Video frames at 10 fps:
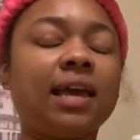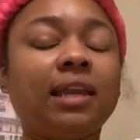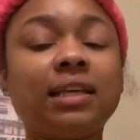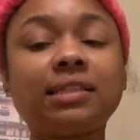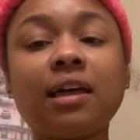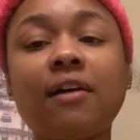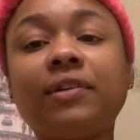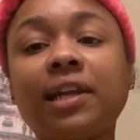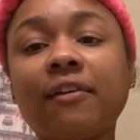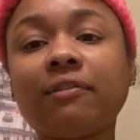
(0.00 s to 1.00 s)
And this
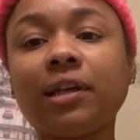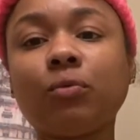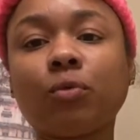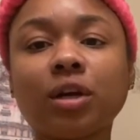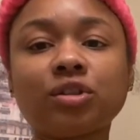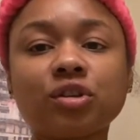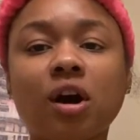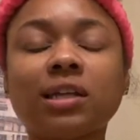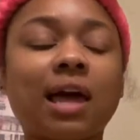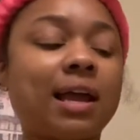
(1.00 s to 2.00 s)
stuff definitely works
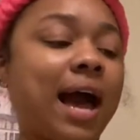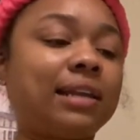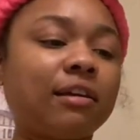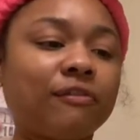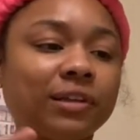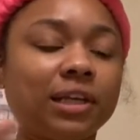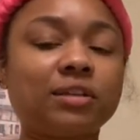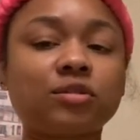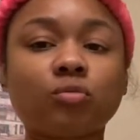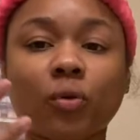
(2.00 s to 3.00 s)
y'all. Like I definitely
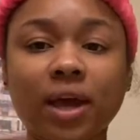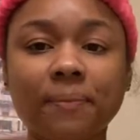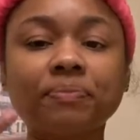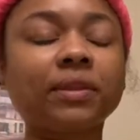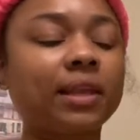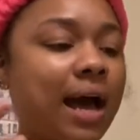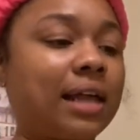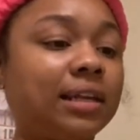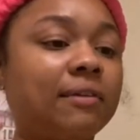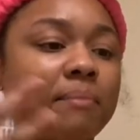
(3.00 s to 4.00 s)
sweat
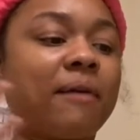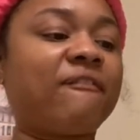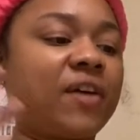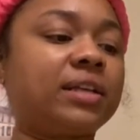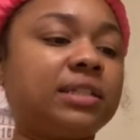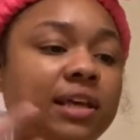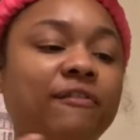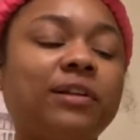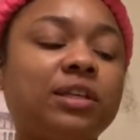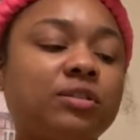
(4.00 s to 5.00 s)
I de my face
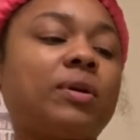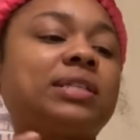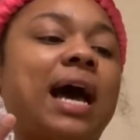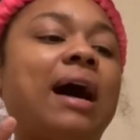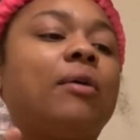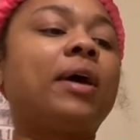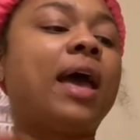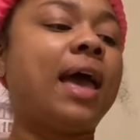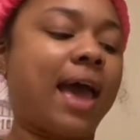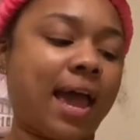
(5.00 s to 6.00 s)
definitely sweats out
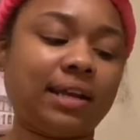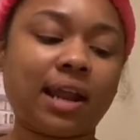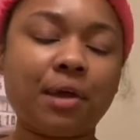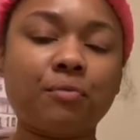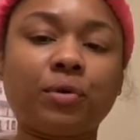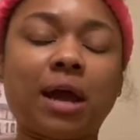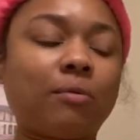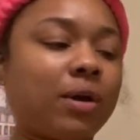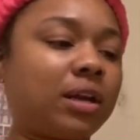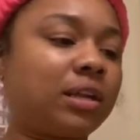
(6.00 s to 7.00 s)
at night when
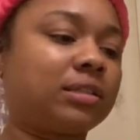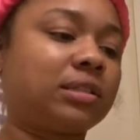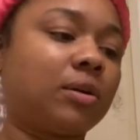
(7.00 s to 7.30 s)
I wear this.